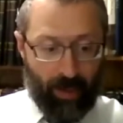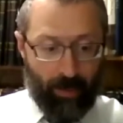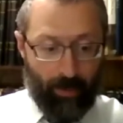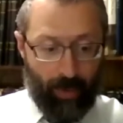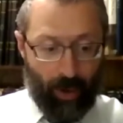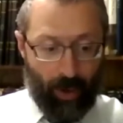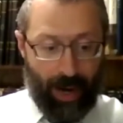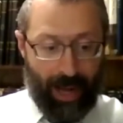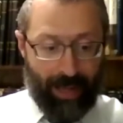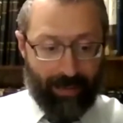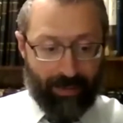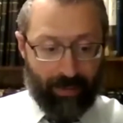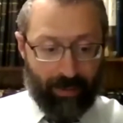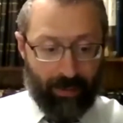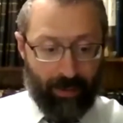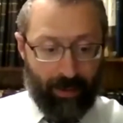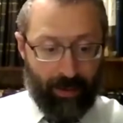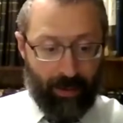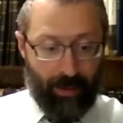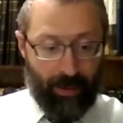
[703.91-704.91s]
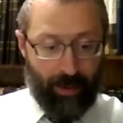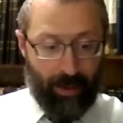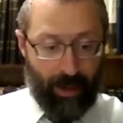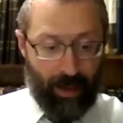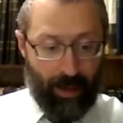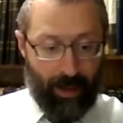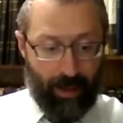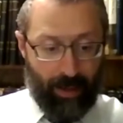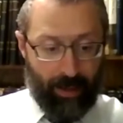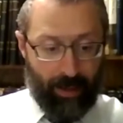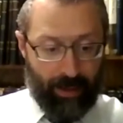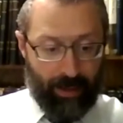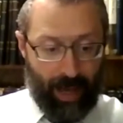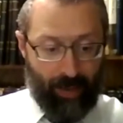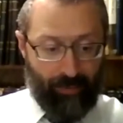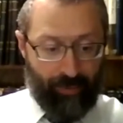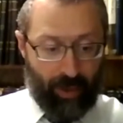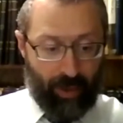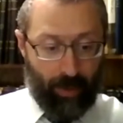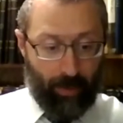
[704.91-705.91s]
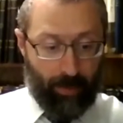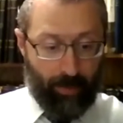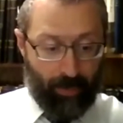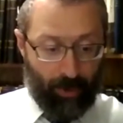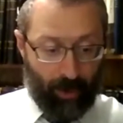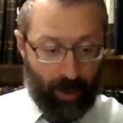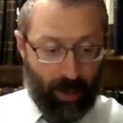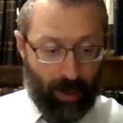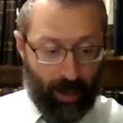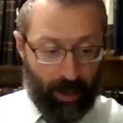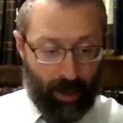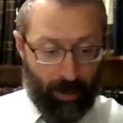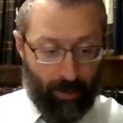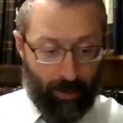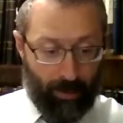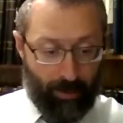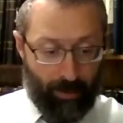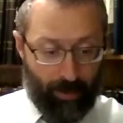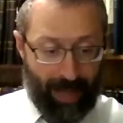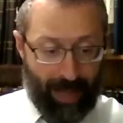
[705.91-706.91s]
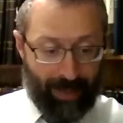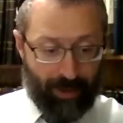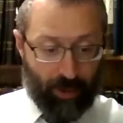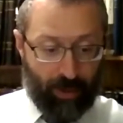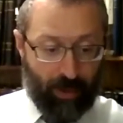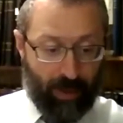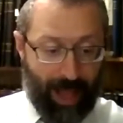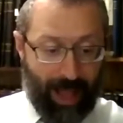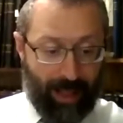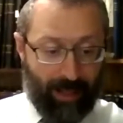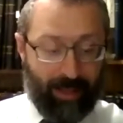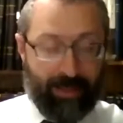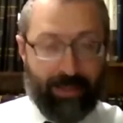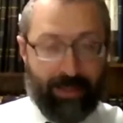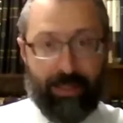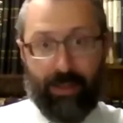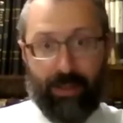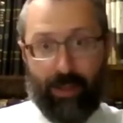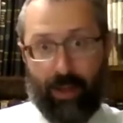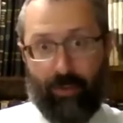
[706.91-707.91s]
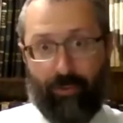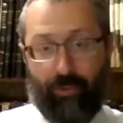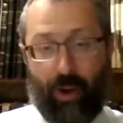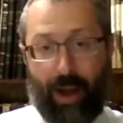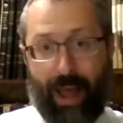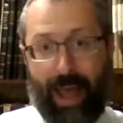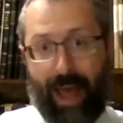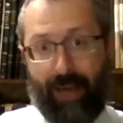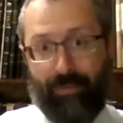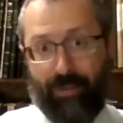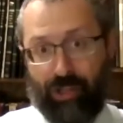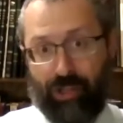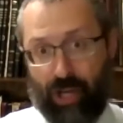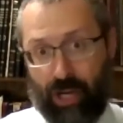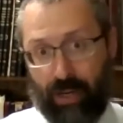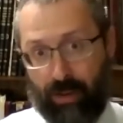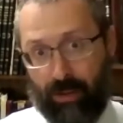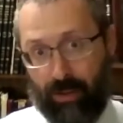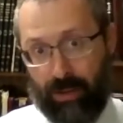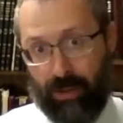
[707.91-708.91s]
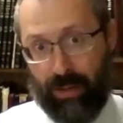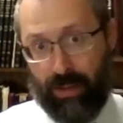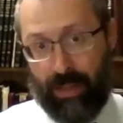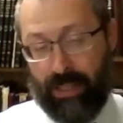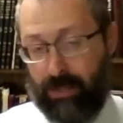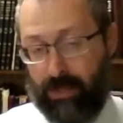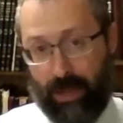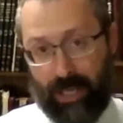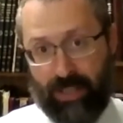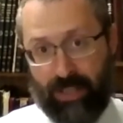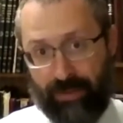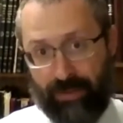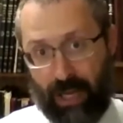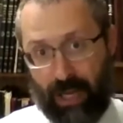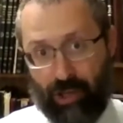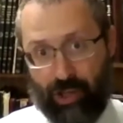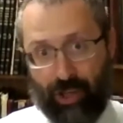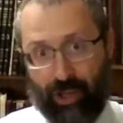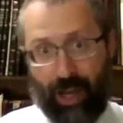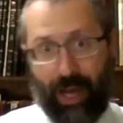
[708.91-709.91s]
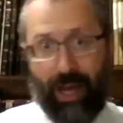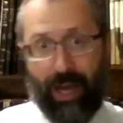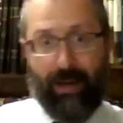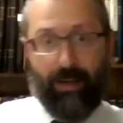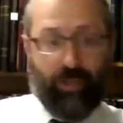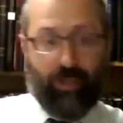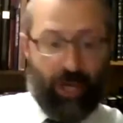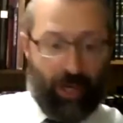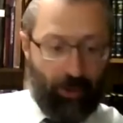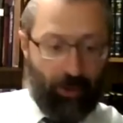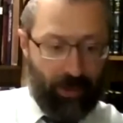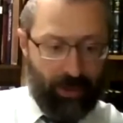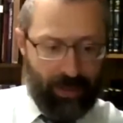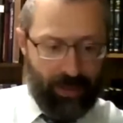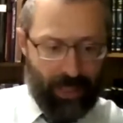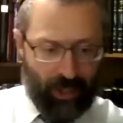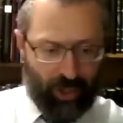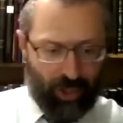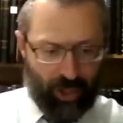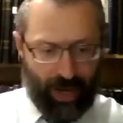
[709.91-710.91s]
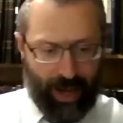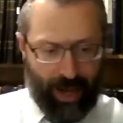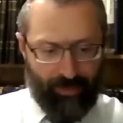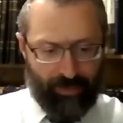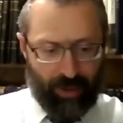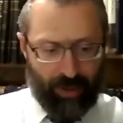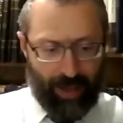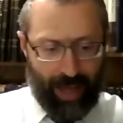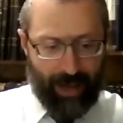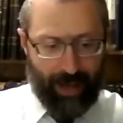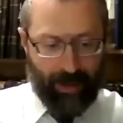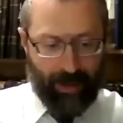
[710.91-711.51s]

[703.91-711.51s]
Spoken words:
Parat, dafka, pratu klal, and so therefore I have a specification and a generalization after that.